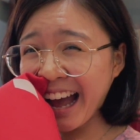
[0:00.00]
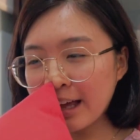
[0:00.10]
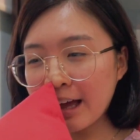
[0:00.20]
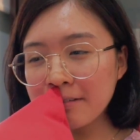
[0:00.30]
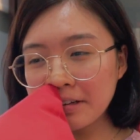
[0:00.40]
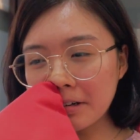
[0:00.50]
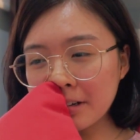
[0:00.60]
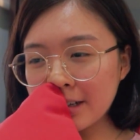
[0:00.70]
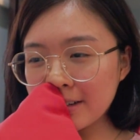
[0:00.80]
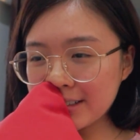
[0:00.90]
Like every
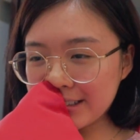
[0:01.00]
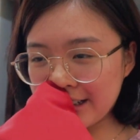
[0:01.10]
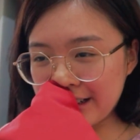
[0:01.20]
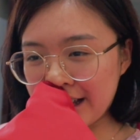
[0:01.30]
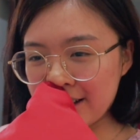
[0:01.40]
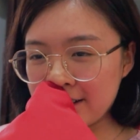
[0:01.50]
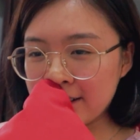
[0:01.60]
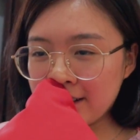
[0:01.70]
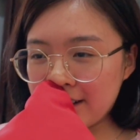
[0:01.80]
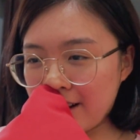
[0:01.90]
corner, just like that.
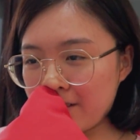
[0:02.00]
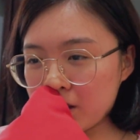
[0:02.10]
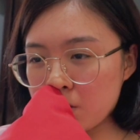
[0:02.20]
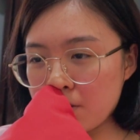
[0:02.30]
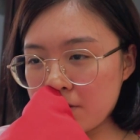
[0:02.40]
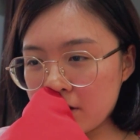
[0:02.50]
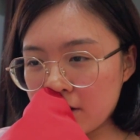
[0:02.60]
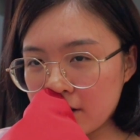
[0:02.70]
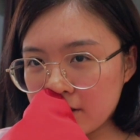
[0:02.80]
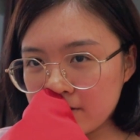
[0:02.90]
Now I'll watch my
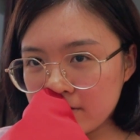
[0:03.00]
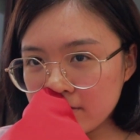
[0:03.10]
video.